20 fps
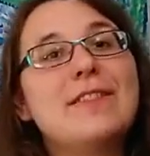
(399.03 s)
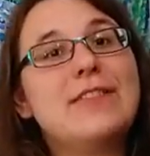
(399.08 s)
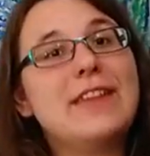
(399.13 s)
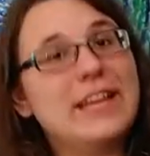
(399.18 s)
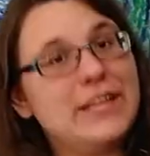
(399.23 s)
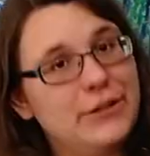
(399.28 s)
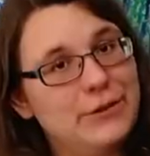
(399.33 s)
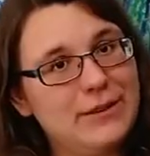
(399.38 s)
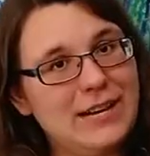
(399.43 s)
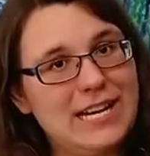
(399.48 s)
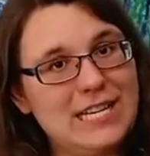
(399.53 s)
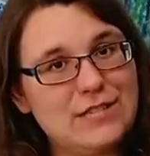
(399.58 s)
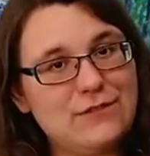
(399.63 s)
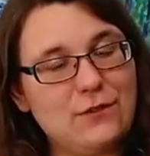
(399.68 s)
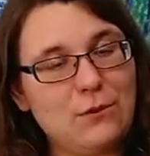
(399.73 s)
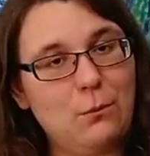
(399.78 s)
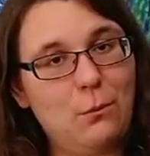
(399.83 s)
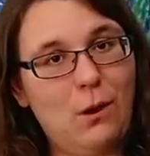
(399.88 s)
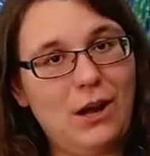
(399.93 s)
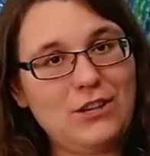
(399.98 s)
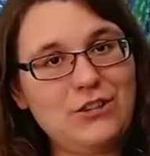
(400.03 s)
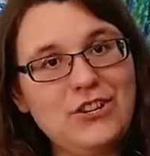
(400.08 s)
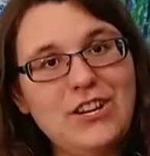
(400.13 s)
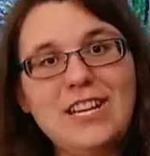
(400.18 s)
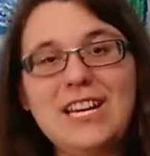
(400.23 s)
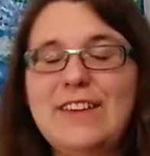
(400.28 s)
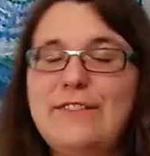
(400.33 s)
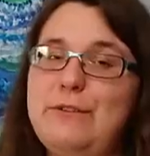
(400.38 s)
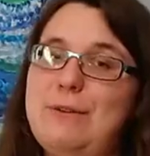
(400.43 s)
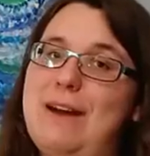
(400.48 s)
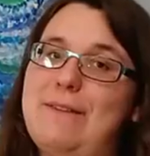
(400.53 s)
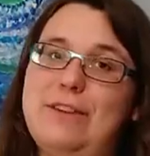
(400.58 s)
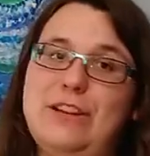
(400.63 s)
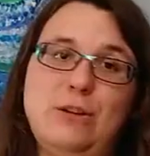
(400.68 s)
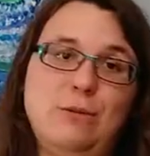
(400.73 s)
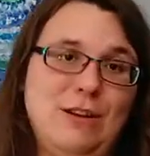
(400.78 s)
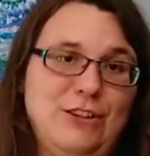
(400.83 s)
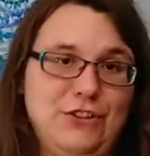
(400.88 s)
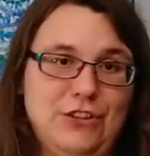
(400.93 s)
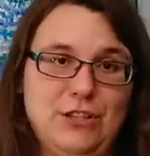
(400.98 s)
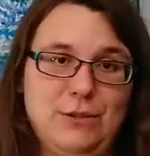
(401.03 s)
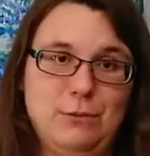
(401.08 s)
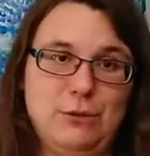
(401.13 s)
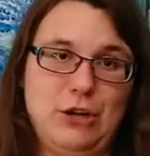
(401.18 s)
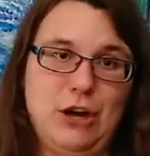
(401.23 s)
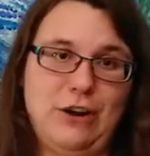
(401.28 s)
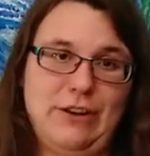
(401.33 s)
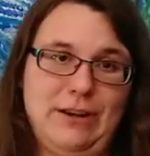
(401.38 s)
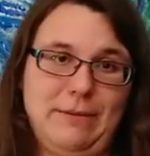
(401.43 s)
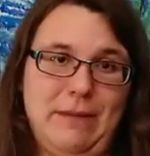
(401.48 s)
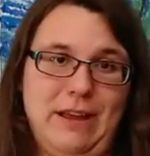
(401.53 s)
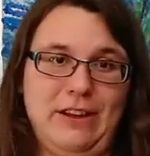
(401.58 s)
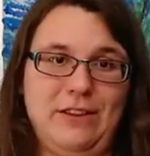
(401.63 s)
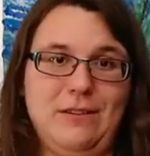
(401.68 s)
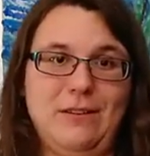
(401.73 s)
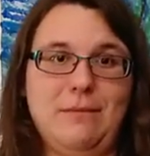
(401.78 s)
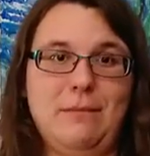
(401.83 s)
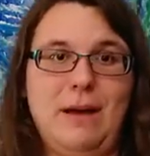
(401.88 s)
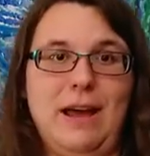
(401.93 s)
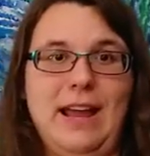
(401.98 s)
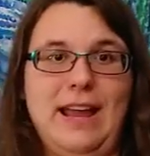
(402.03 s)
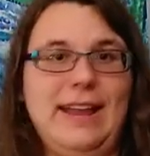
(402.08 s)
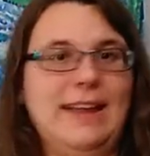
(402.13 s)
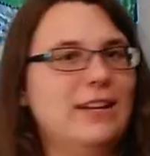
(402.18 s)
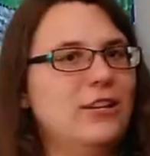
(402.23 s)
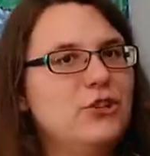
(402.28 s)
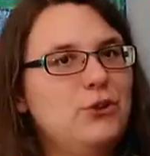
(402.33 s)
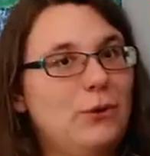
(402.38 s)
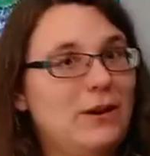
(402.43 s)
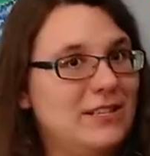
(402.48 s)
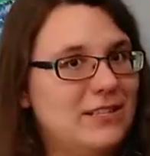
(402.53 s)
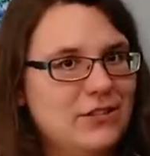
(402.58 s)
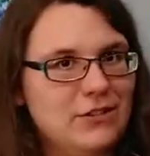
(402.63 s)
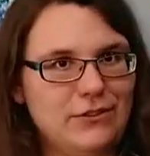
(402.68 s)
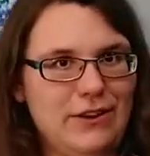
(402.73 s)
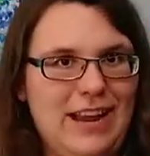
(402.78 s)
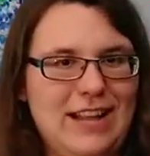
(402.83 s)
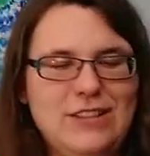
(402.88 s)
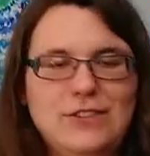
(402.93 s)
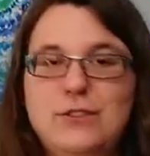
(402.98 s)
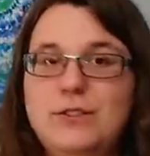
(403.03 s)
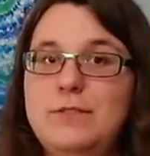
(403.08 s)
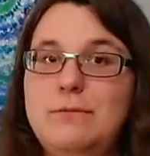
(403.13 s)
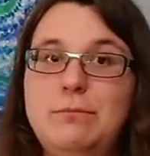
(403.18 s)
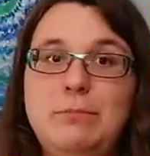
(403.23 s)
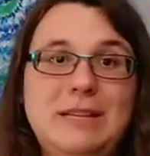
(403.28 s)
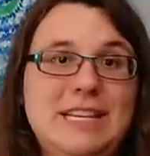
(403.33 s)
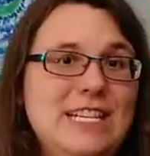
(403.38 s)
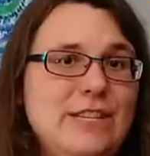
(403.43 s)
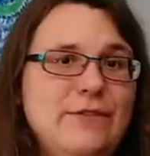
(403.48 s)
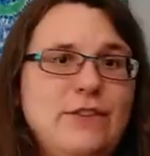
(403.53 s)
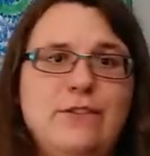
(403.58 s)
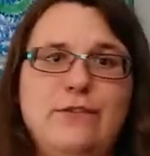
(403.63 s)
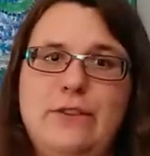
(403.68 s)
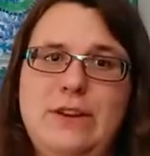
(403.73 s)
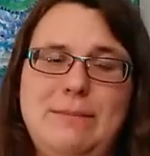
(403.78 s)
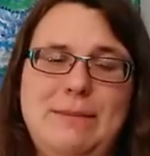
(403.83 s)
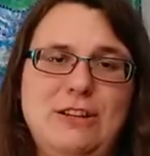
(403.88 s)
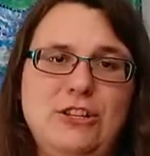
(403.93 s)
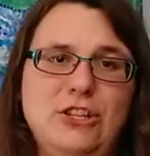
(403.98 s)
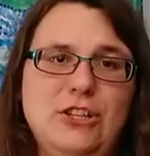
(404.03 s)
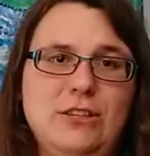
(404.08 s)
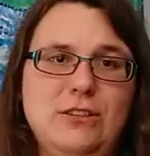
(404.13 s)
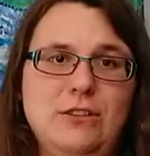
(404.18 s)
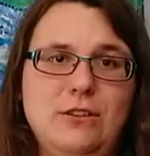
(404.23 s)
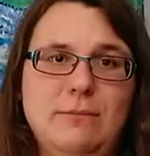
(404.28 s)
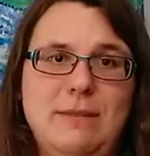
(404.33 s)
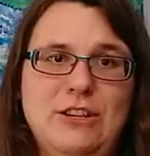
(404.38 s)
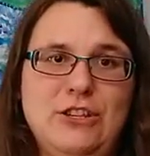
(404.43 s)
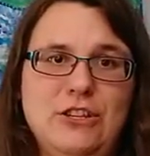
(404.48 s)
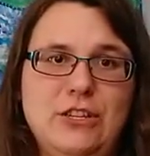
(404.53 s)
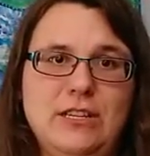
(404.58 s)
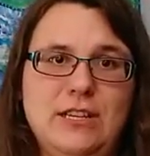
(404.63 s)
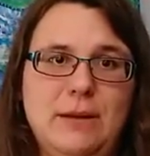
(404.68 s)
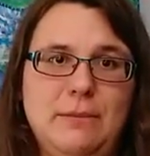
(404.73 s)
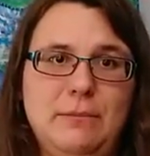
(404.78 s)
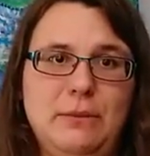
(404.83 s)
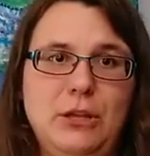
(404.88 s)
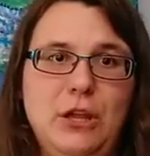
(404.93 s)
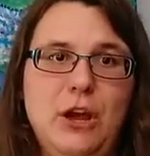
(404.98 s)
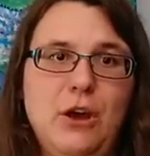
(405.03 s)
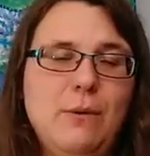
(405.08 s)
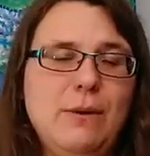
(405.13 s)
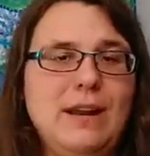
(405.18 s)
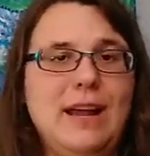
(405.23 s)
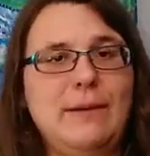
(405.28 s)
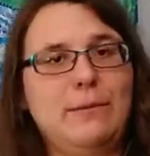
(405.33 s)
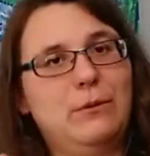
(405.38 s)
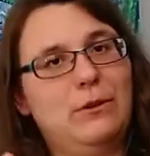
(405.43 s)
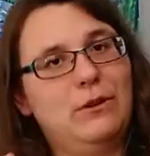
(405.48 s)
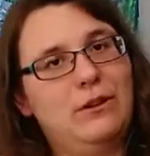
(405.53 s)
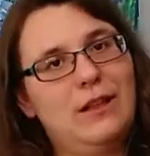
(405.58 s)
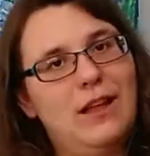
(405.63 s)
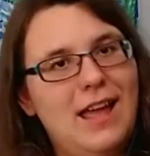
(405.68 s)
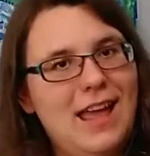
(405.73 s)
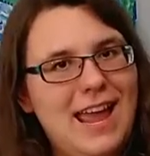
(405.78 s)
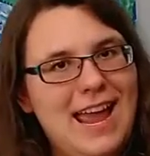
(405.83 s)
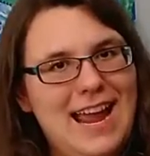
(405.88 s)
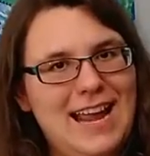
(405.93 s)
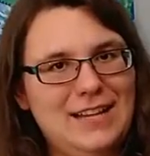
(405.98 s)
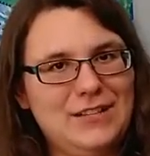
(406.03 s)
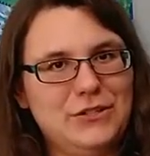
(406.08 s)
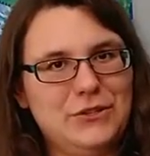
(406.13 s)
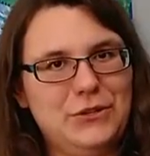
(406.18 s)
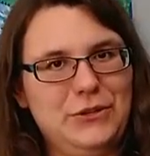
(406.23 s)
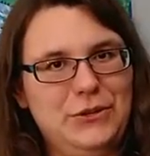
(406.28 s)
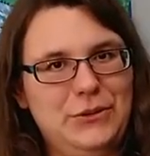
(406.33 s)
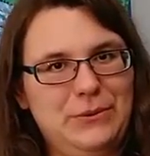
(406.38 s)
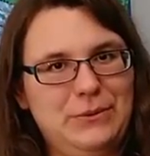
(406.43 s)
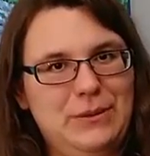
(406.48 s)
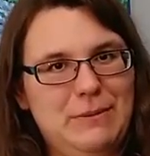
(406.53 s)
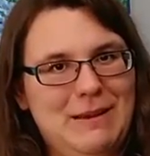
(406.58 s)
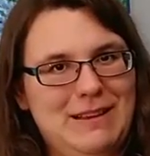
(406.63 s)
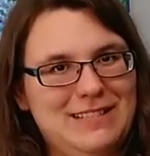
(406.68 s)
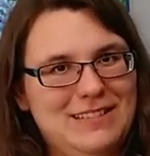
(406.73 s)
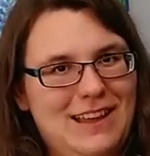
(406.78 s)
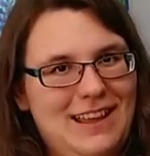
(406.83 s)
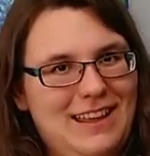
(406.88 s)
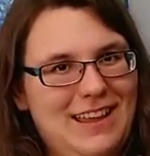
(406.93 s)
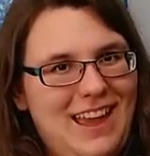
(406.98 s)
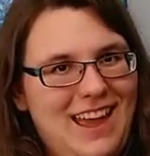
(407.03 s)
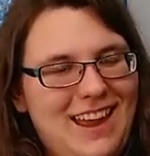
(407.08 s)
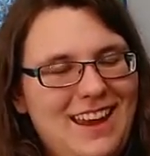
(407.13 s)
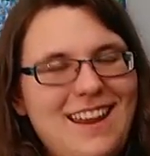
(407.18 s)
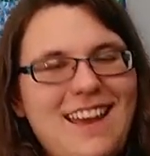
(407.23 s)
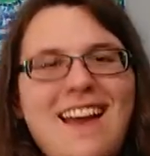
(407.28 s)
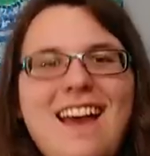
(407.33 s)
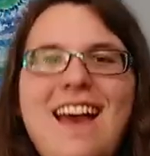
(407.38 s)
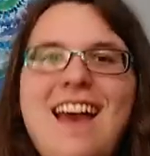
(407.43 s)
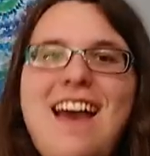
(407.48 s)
thank you guys for watching. If you have any questions regarding my choices or answers, please feel free to mention it down below, and I will answer you the best I can.